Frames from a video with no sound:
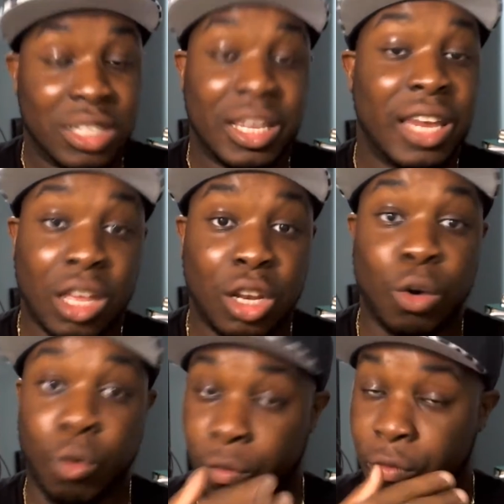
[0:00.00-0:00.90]
getting
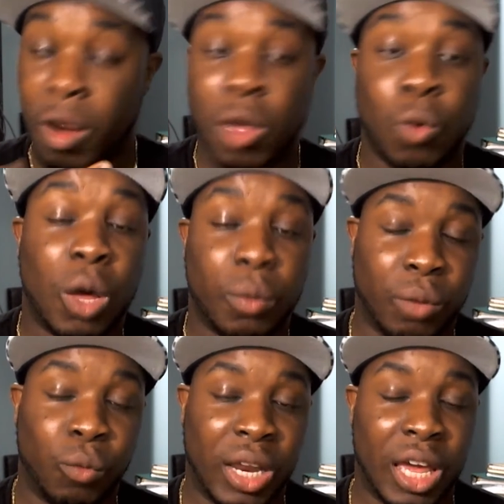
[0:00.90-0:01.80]
along very
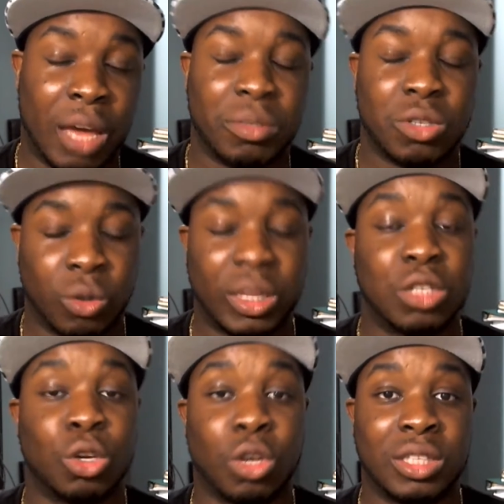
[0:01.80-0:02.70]
well with him, so
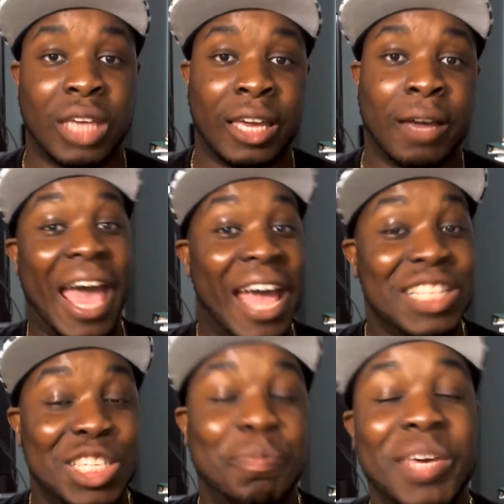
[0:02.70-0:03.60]
that's a good thing.
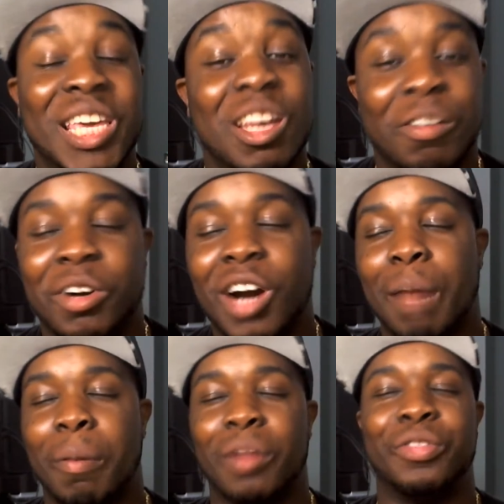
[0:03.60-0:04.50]
And speaking of
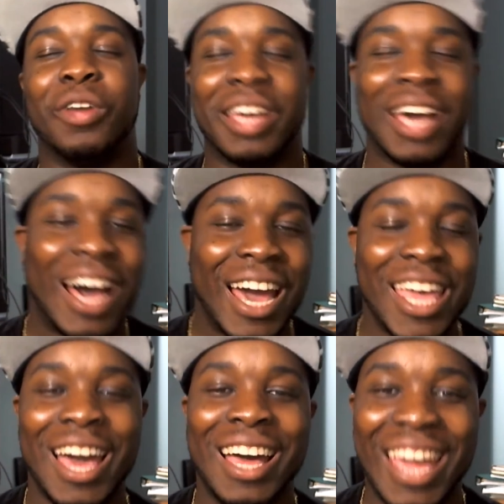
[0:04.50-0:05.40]
Garp, the
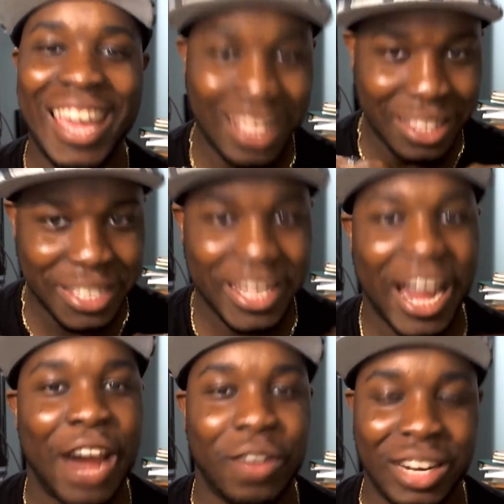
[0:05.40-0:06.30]
guy
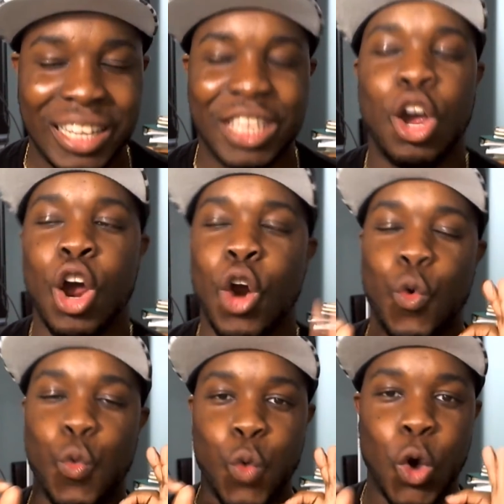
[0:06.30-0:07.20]
entirely
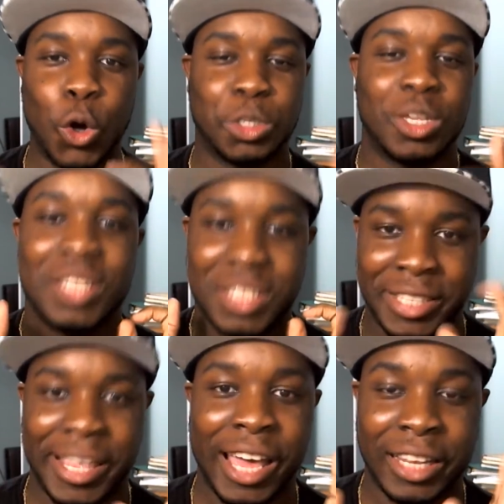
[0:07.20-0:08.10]
roasts
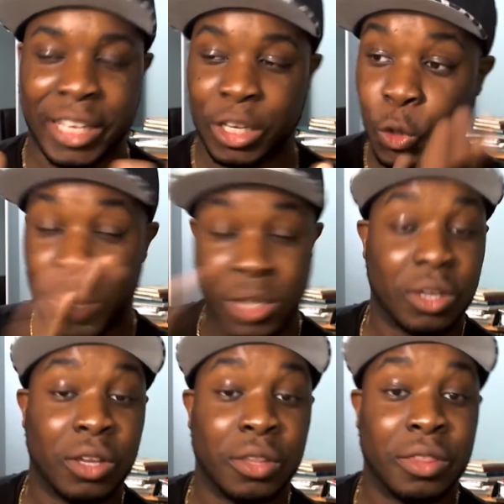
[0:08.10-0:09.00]
Stelly, who
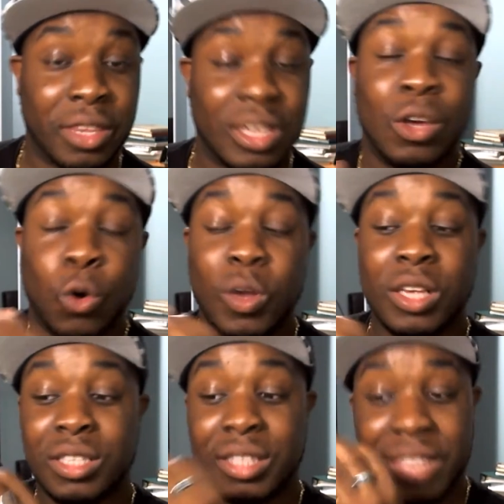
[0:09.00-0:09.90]

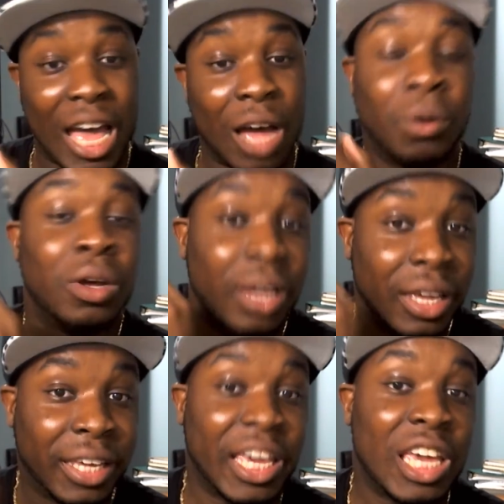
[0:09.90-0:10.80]
is now
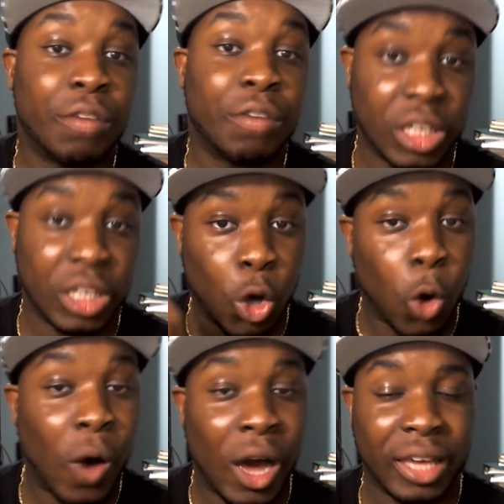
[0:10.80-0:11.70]
king of the
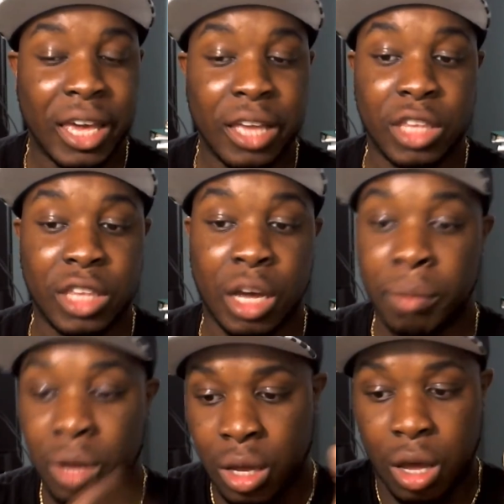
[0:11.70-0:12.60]
Goa
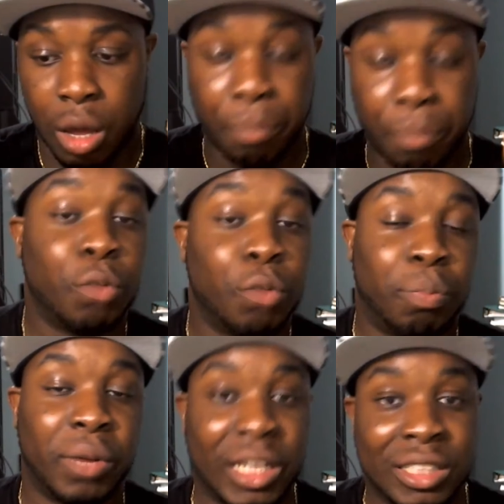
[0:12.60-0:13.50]
Kingdom,
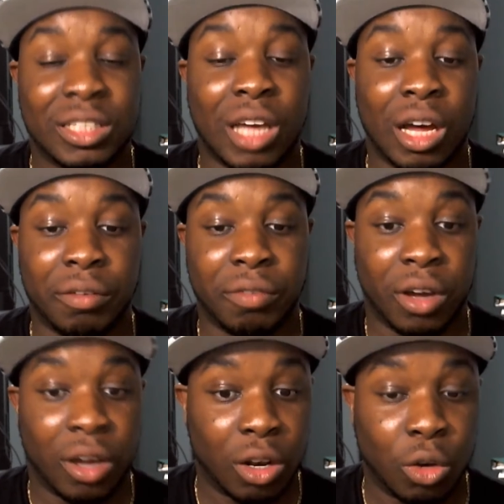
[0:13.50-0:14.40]
birthplace of
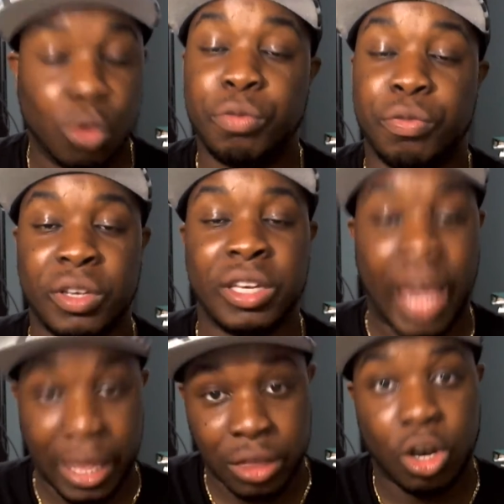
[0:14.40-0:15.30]
Luffy
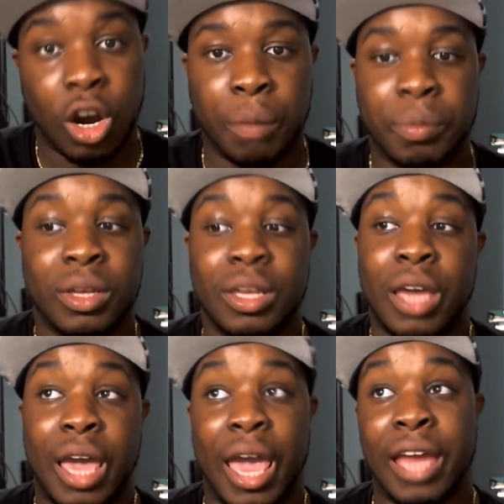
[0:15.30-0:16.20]
and Garp
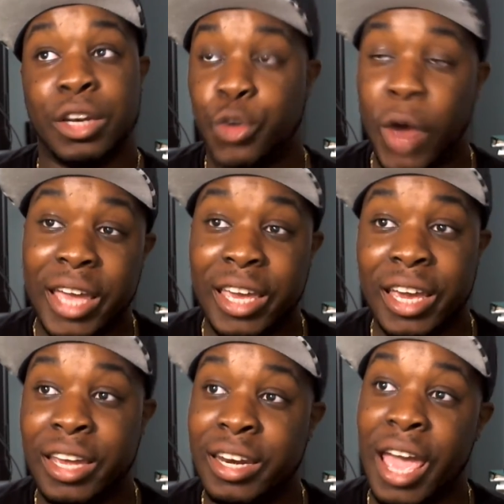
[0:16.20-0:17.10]
and
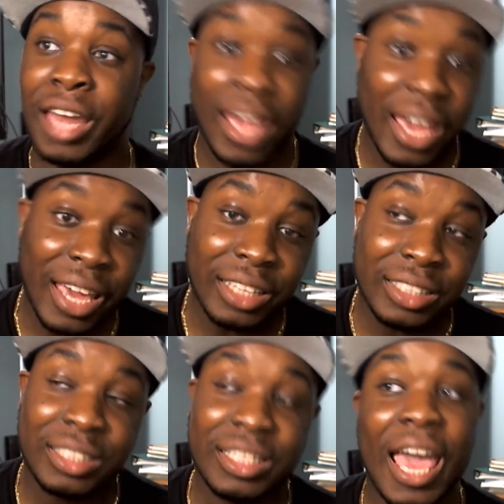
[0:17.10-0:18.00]
Dragon and Ace